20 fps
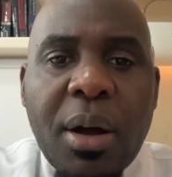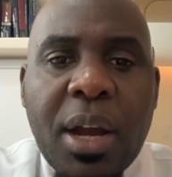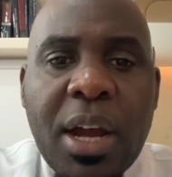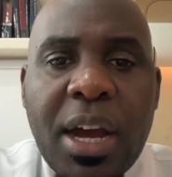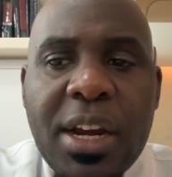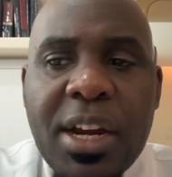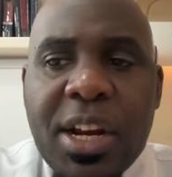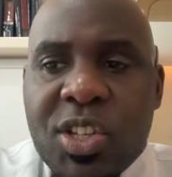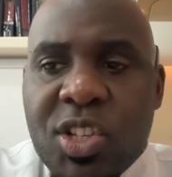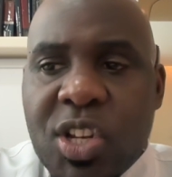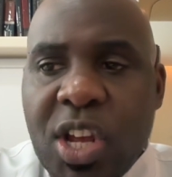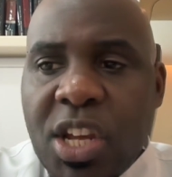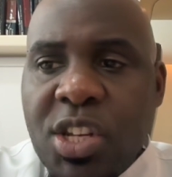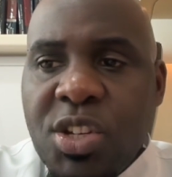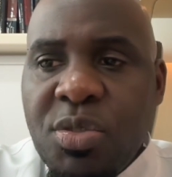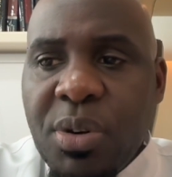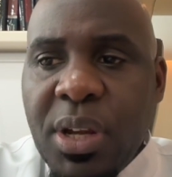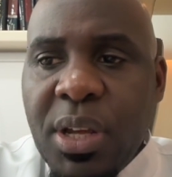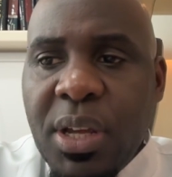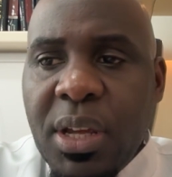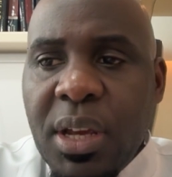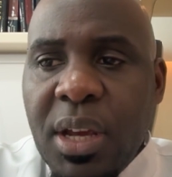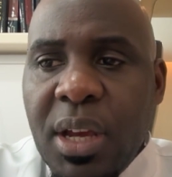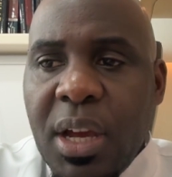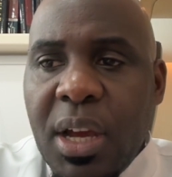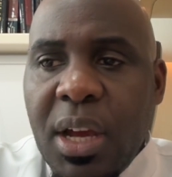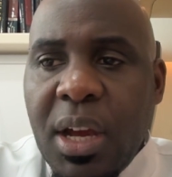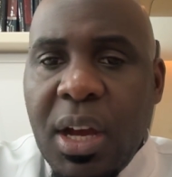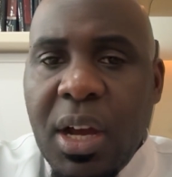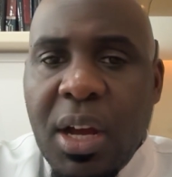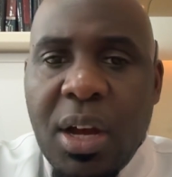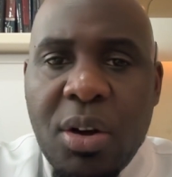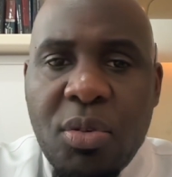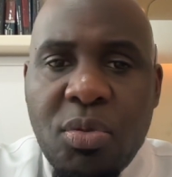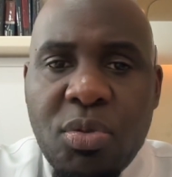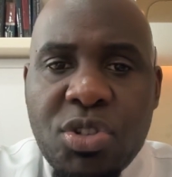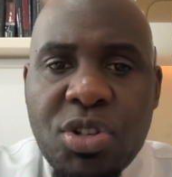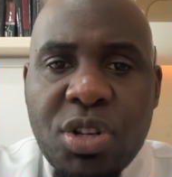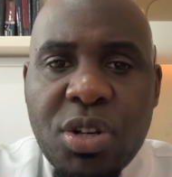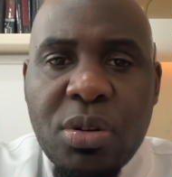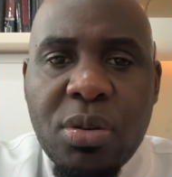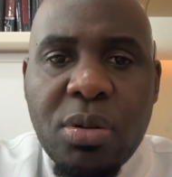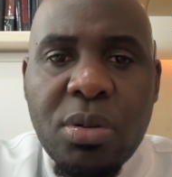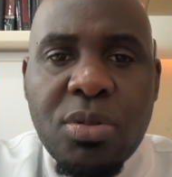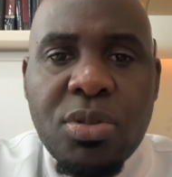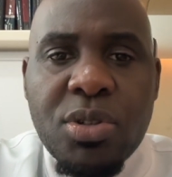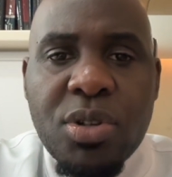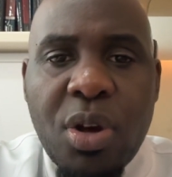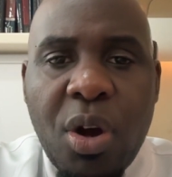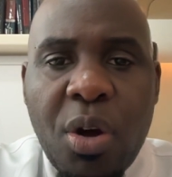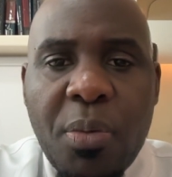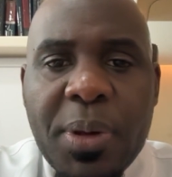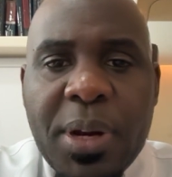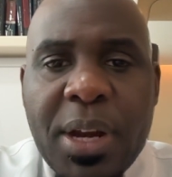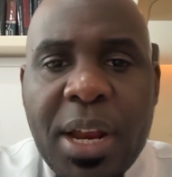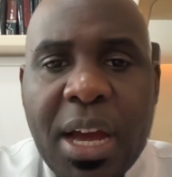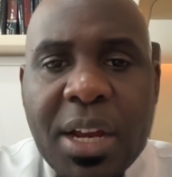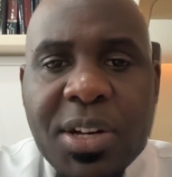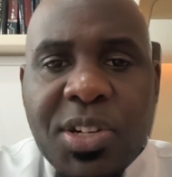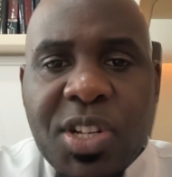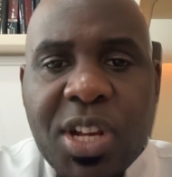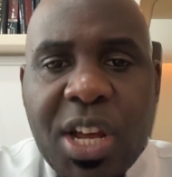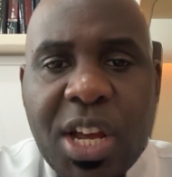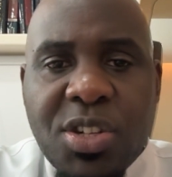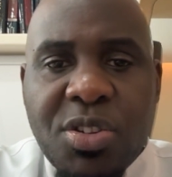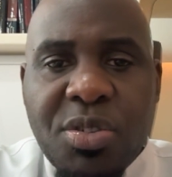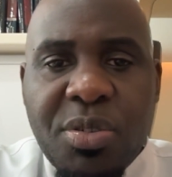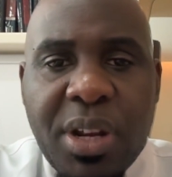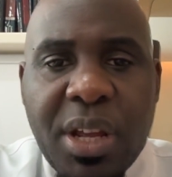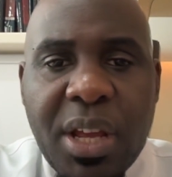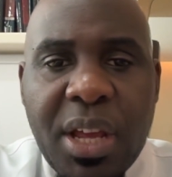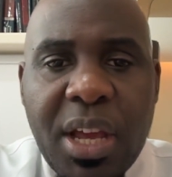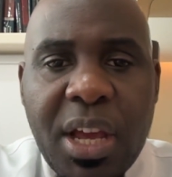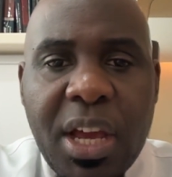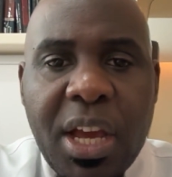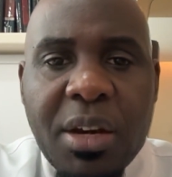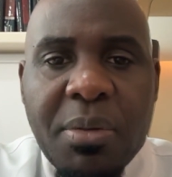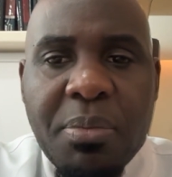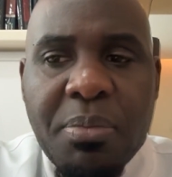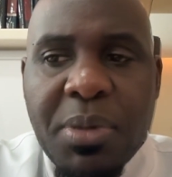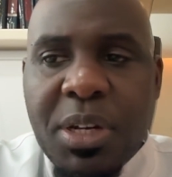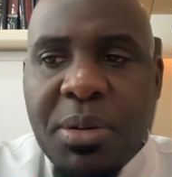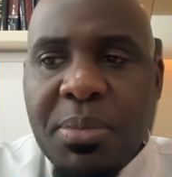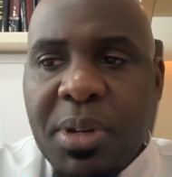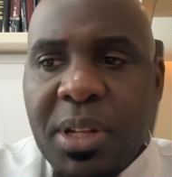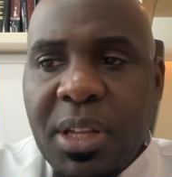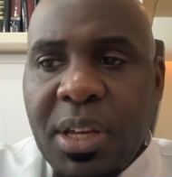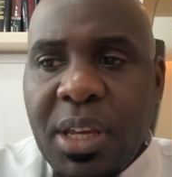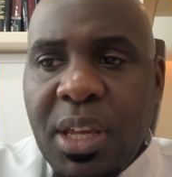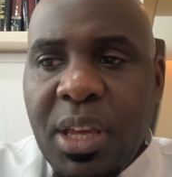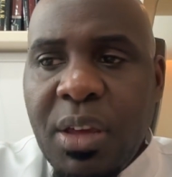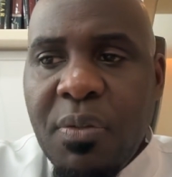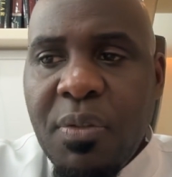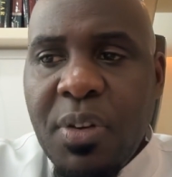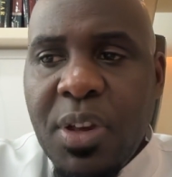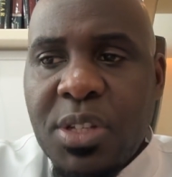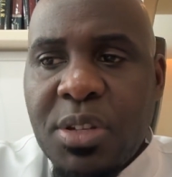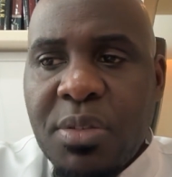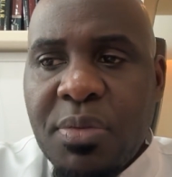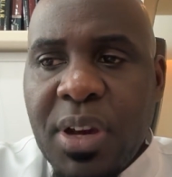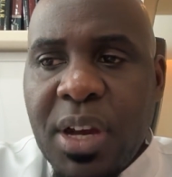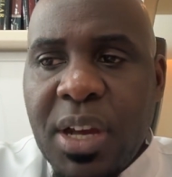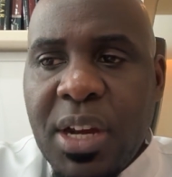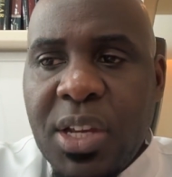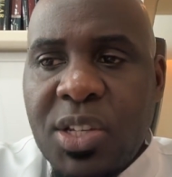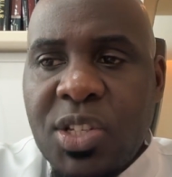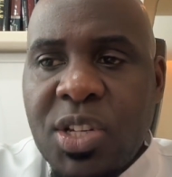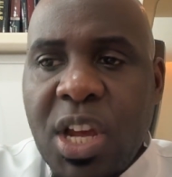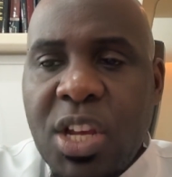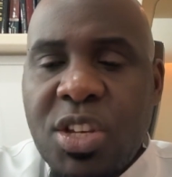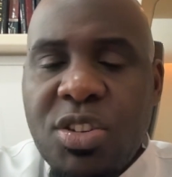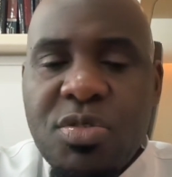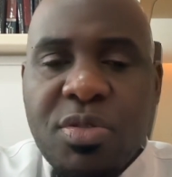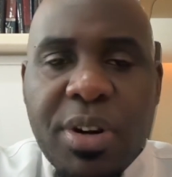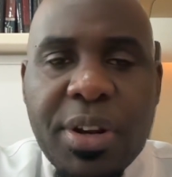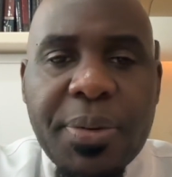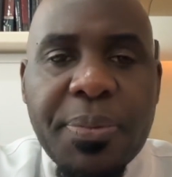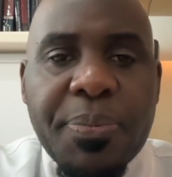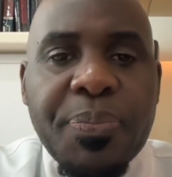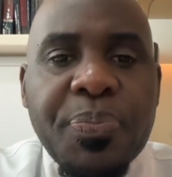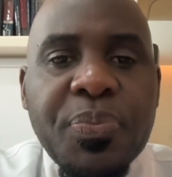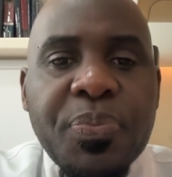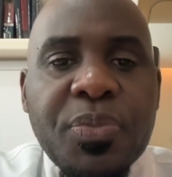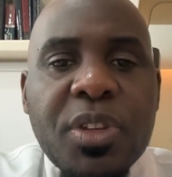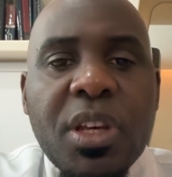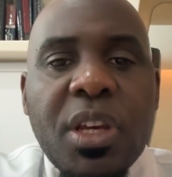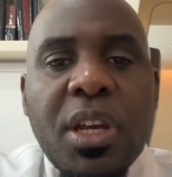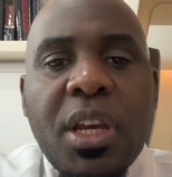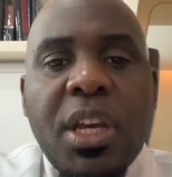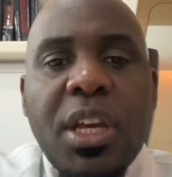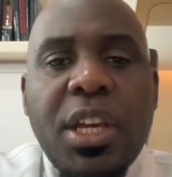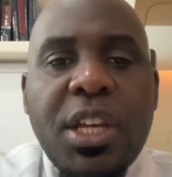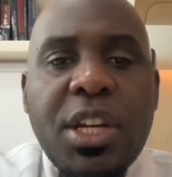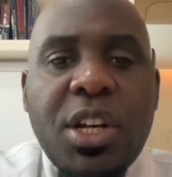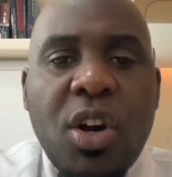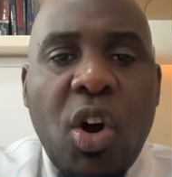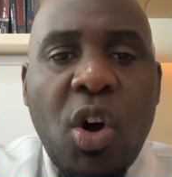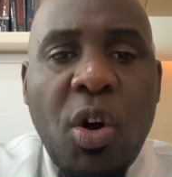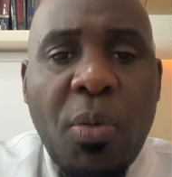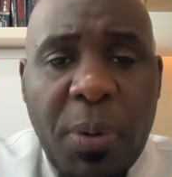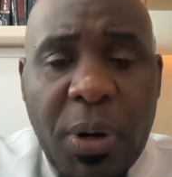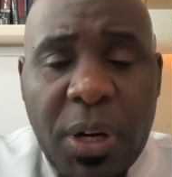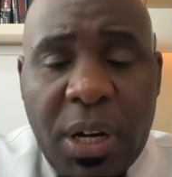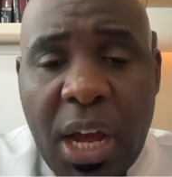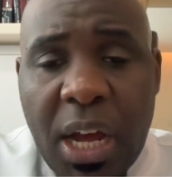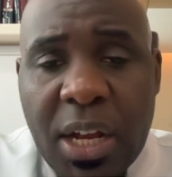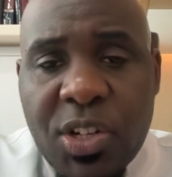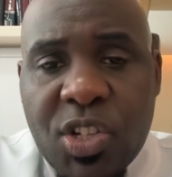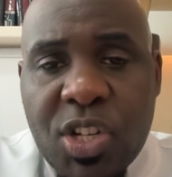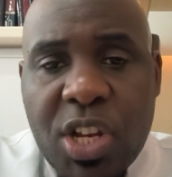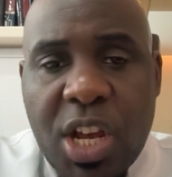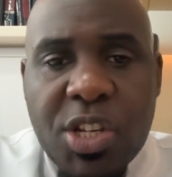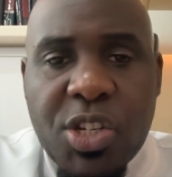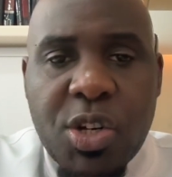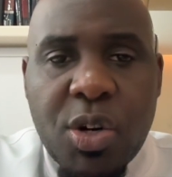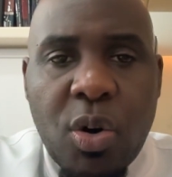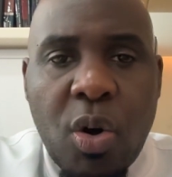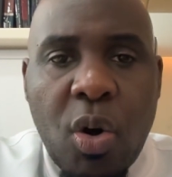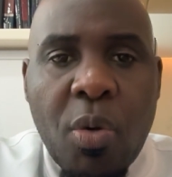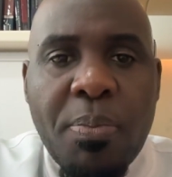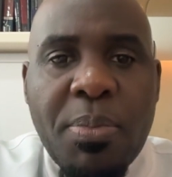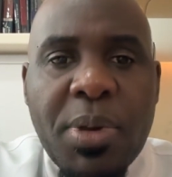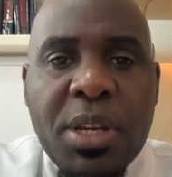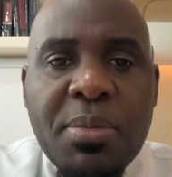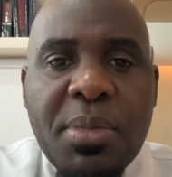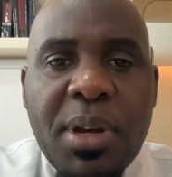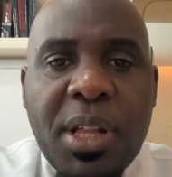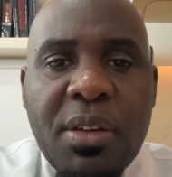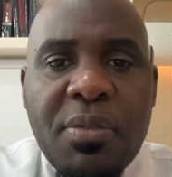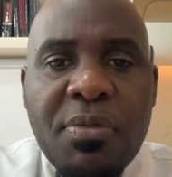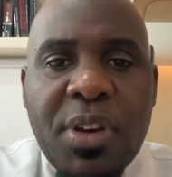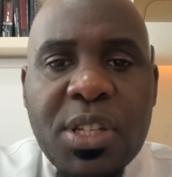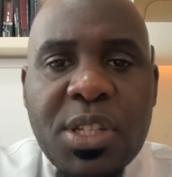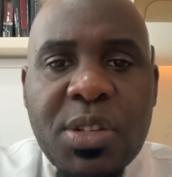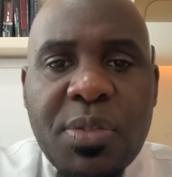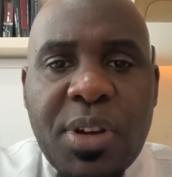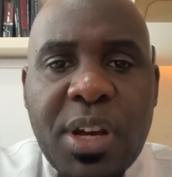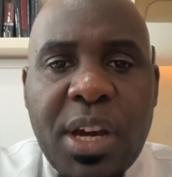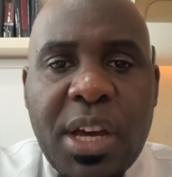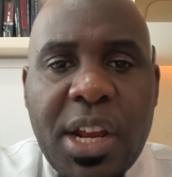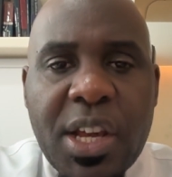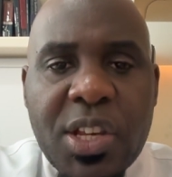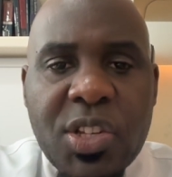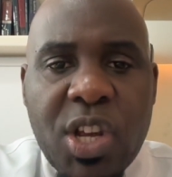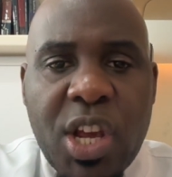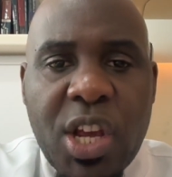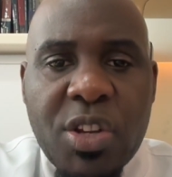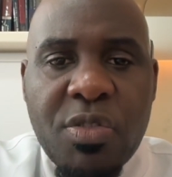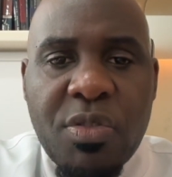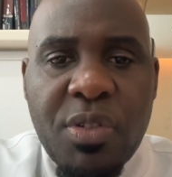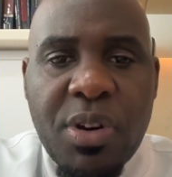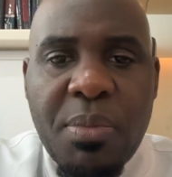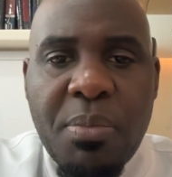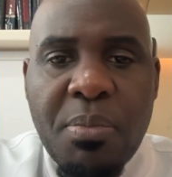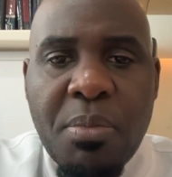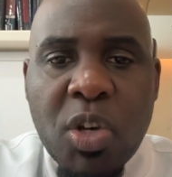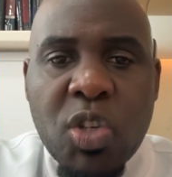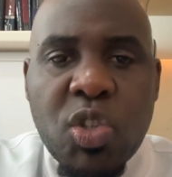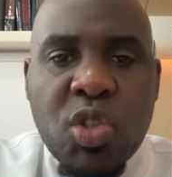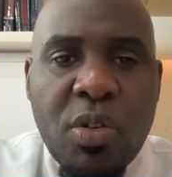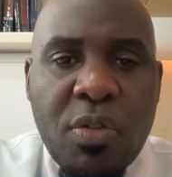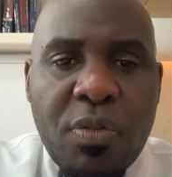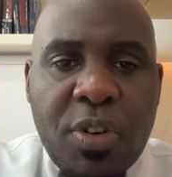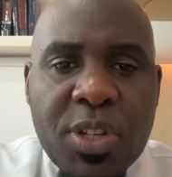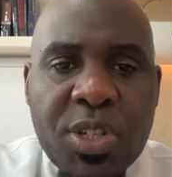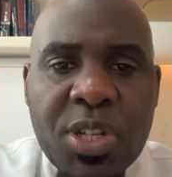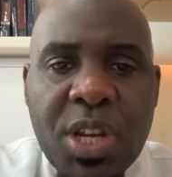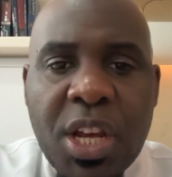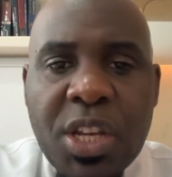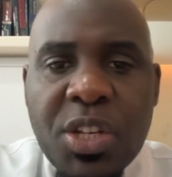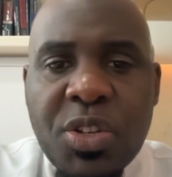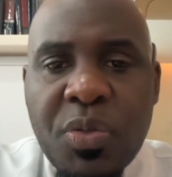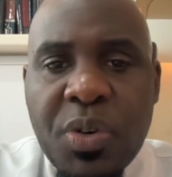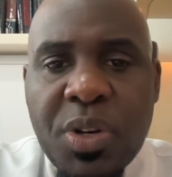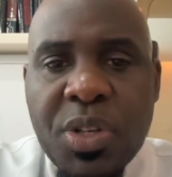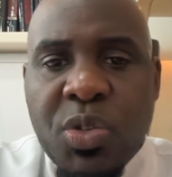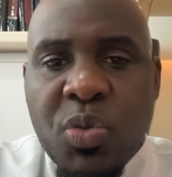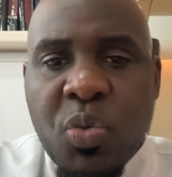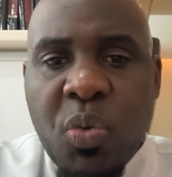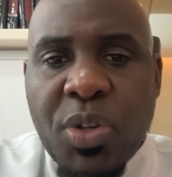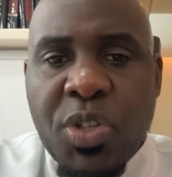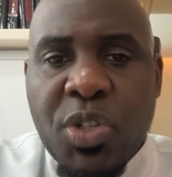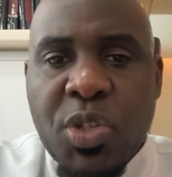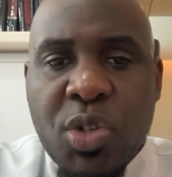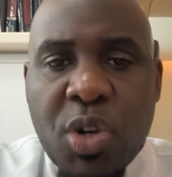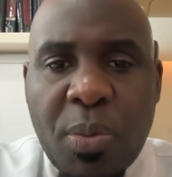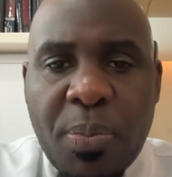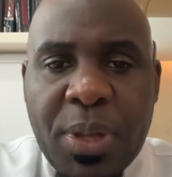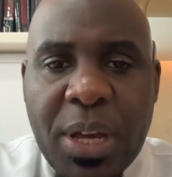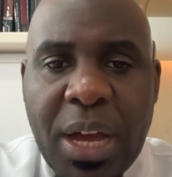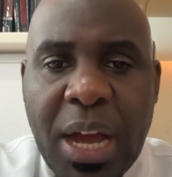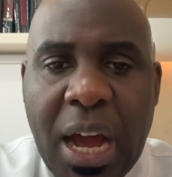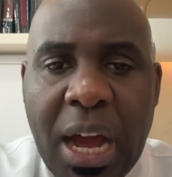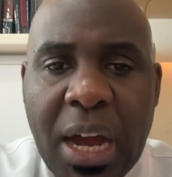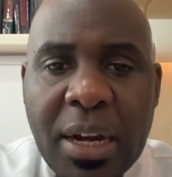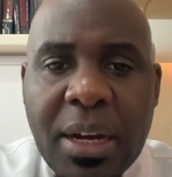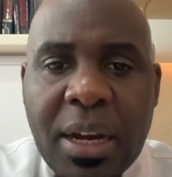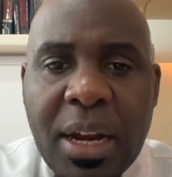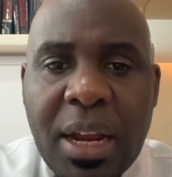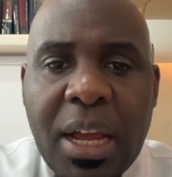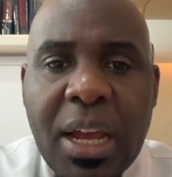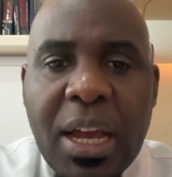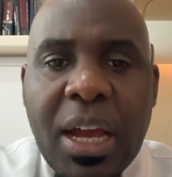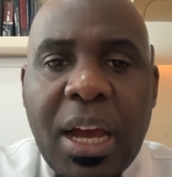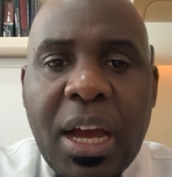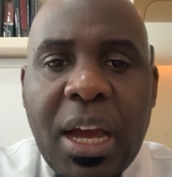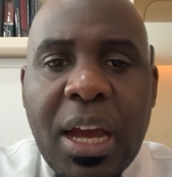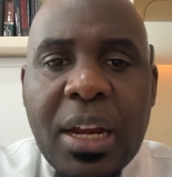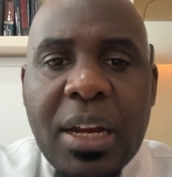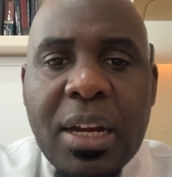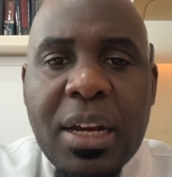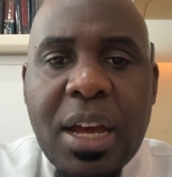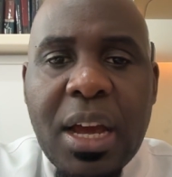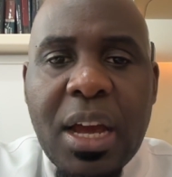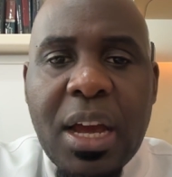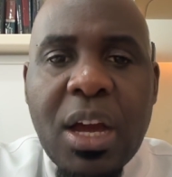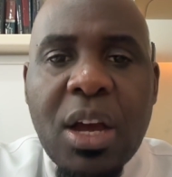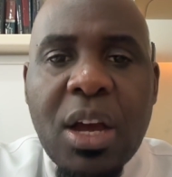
cardiac surgery, which includes open heart surgery and minimally invasive cardiac surgery. In open heart surgery or minimally invasive cardiac surgery, most of our surgeries we stop the heart and